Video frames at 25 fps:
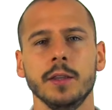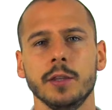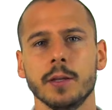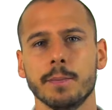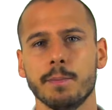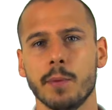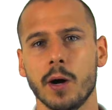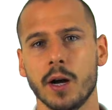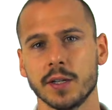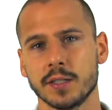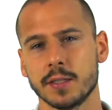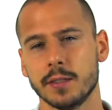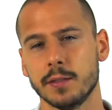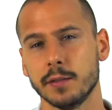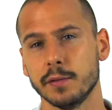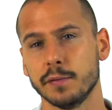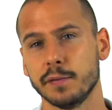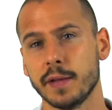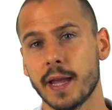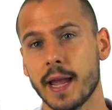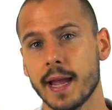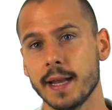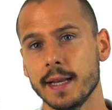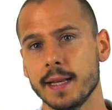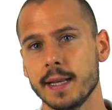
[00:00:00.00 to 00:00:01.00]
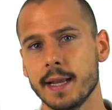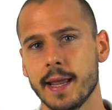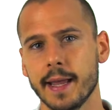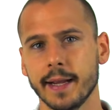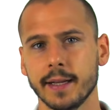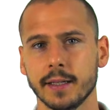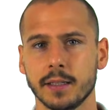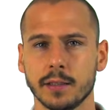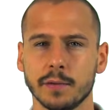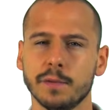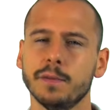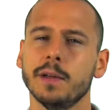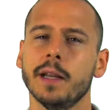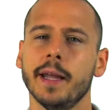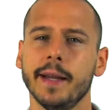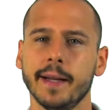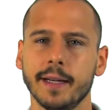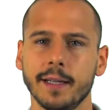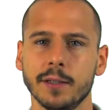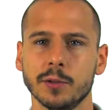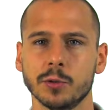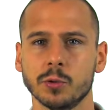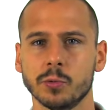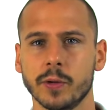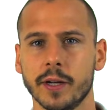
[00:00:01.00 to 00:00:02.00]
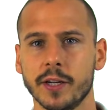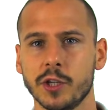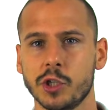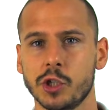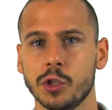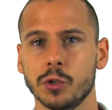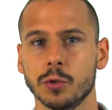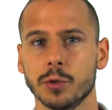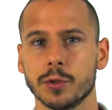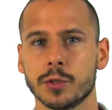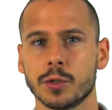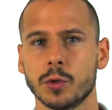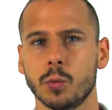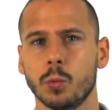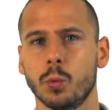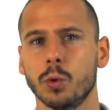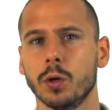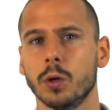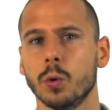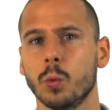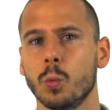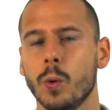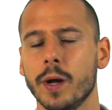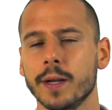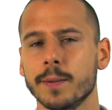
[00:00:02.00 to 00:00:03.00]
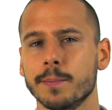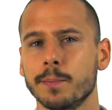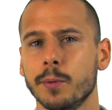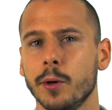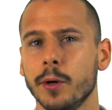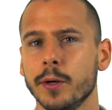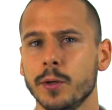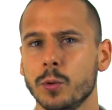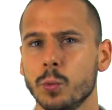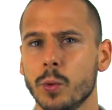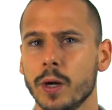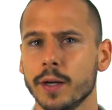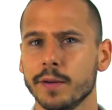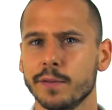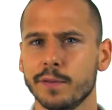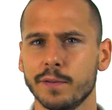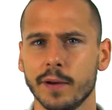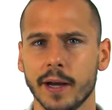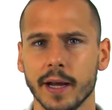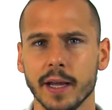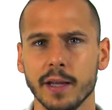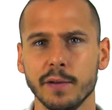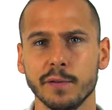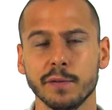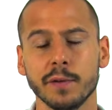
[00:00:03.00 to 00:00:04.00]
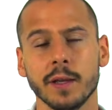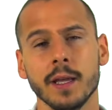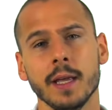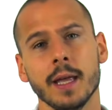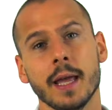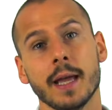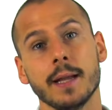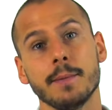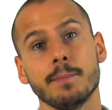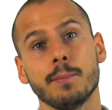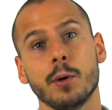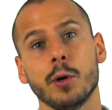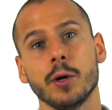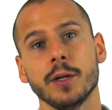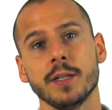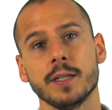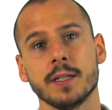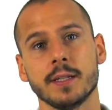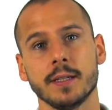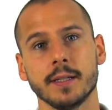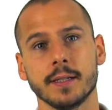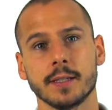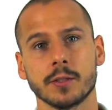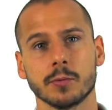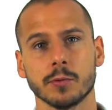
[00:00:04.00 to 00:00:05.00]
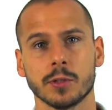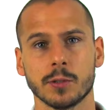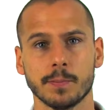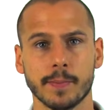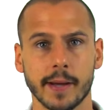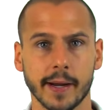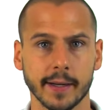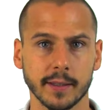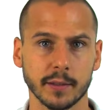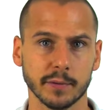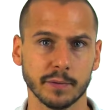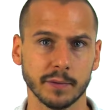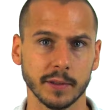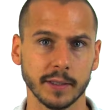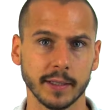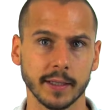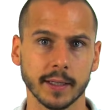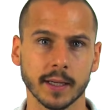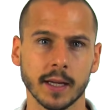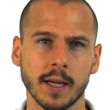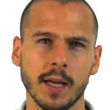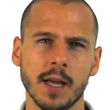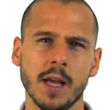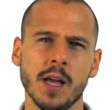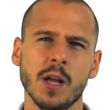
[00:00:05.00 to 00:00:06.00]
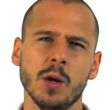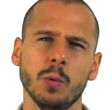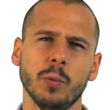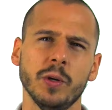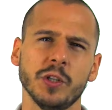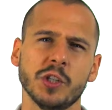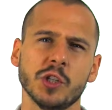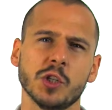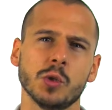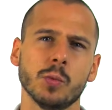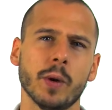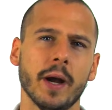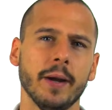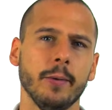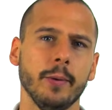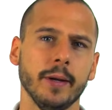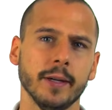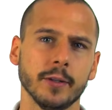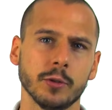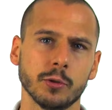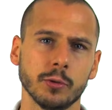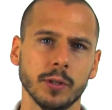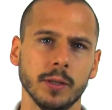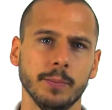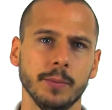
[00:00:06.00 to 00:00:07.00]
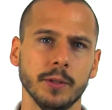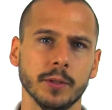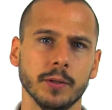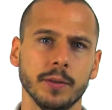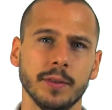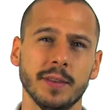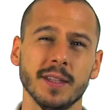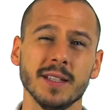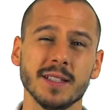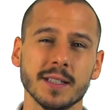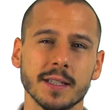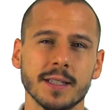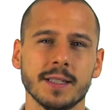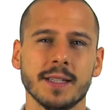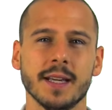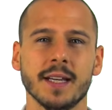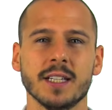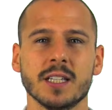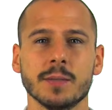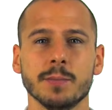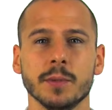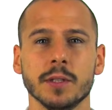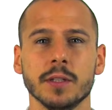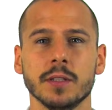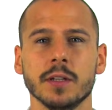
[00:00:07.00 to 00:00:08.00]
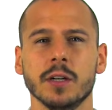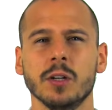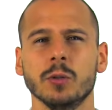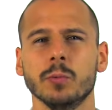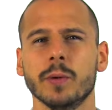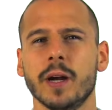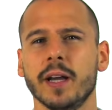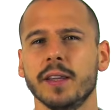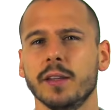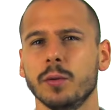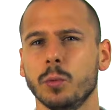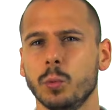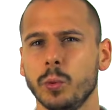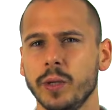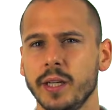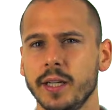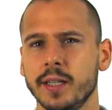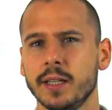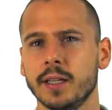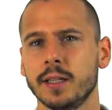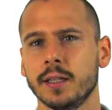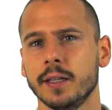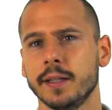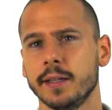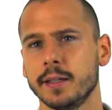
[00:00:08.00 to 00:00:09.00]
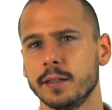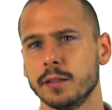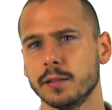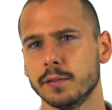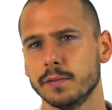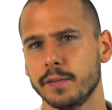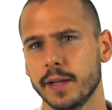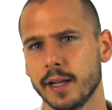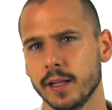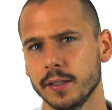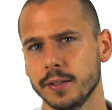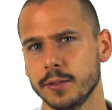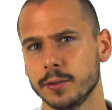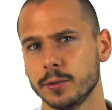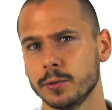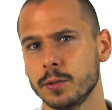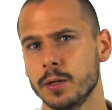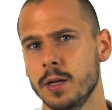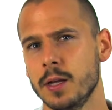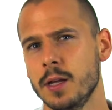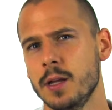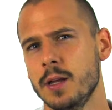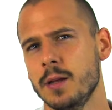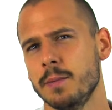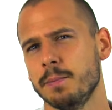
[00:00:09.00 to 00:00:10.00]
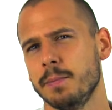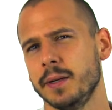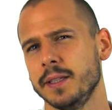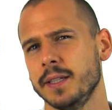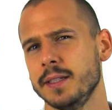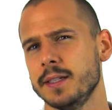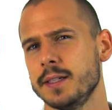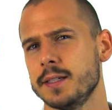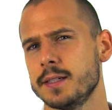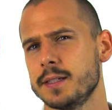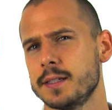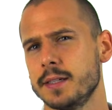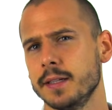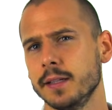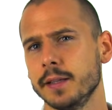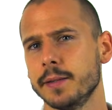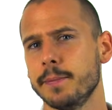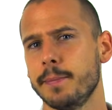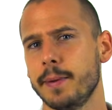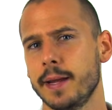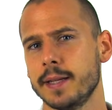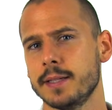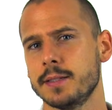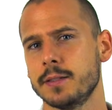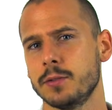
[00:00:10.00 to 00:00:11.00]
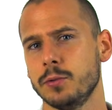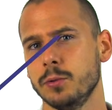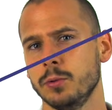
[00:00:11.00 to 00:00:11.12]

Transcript: The positive and negative likelihood ratios were 1.15 and 0.6 respectively, which is why we attribute this assessment a rather weak clinical value, but it is still the best